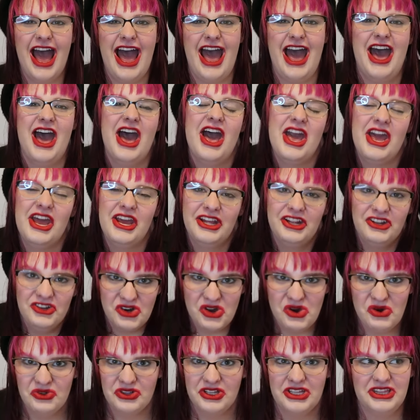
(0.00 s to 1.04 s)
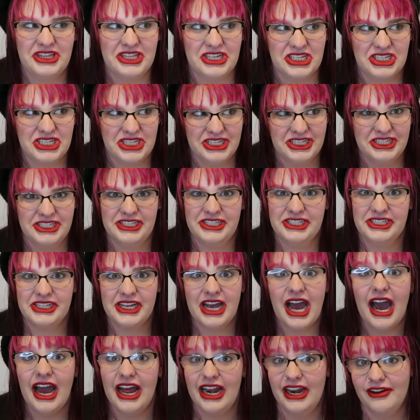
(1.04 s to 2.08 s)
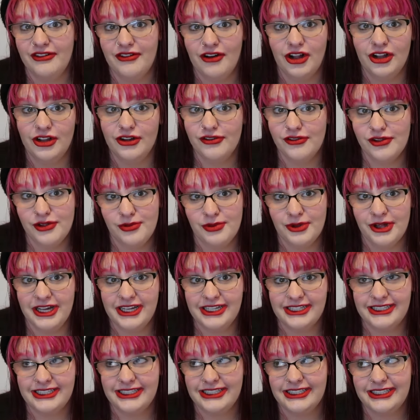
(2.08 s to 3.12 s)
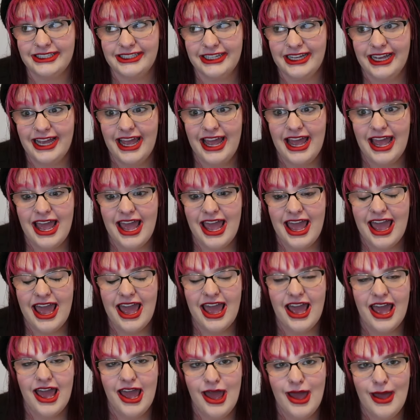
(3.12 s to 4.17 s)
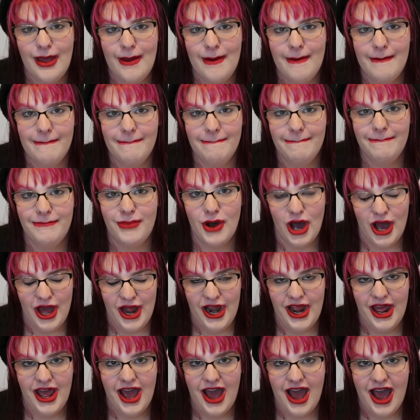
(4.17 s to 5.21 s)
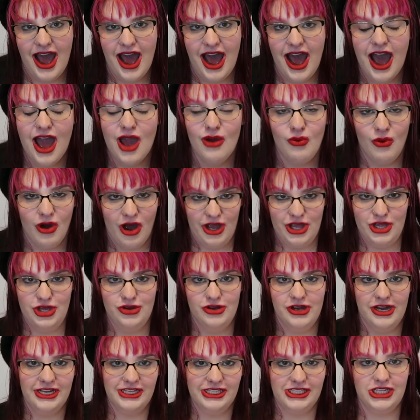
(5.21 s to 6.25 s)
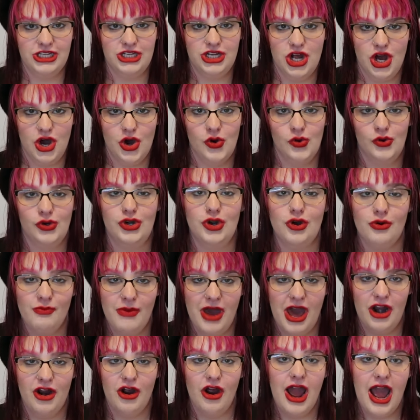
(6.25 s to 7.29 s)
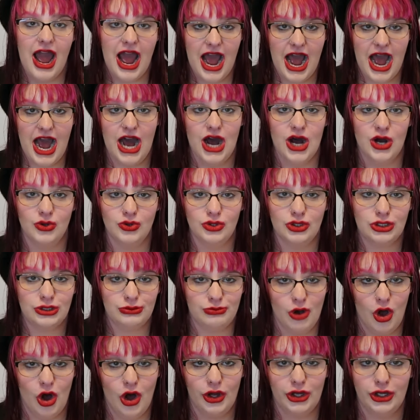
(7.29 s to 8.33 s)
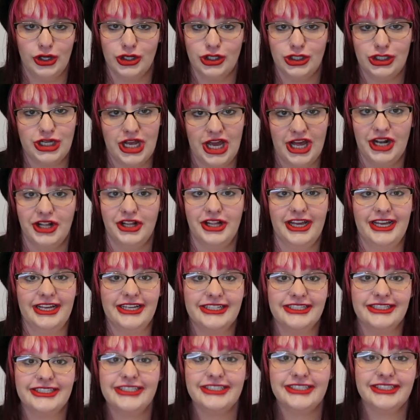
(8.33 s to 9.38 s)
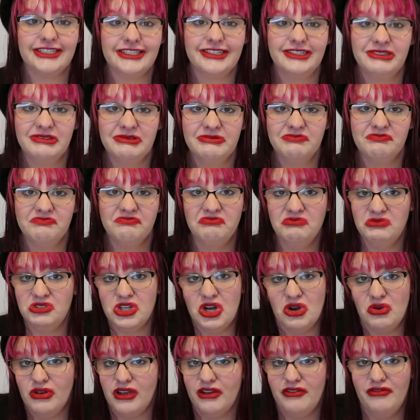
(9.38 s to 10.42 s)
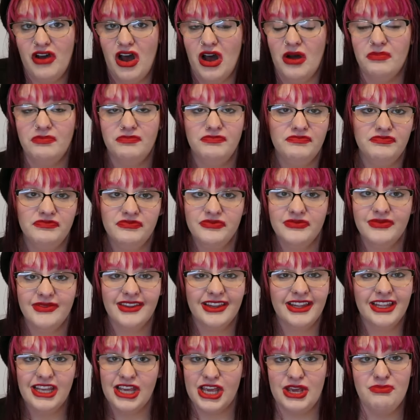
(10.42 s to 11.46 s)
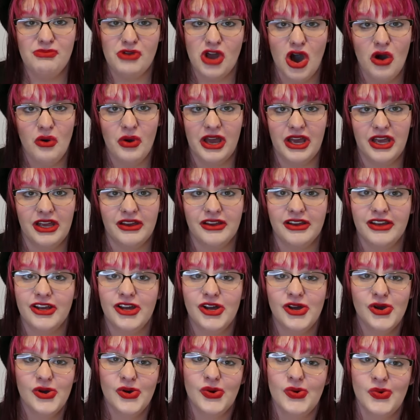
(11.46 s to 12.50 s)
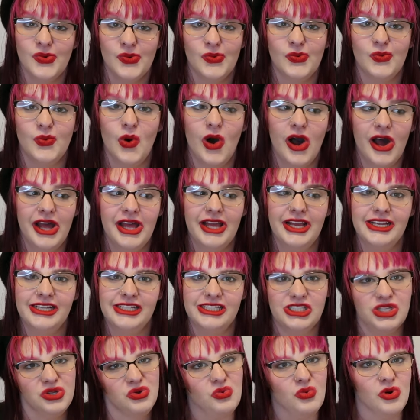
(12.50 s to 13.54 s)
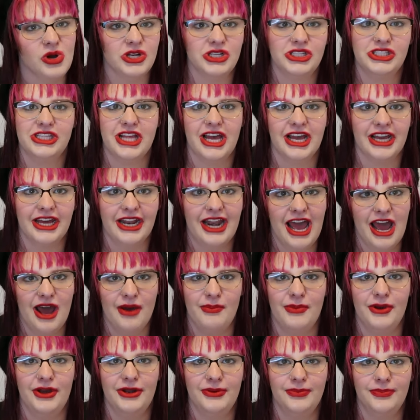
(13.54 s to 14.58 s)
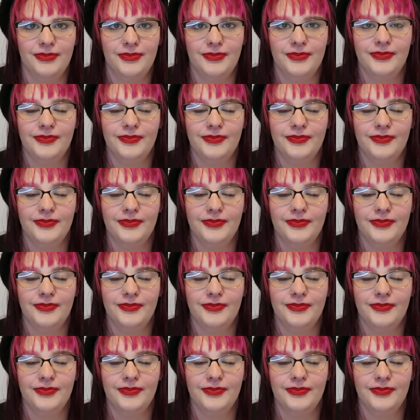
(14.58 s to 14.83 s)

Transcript: I know that this is kind of all over the place, but I want you guys to know, no matter how small your channel is, don't give up. Keep going. What is the worst that can happen?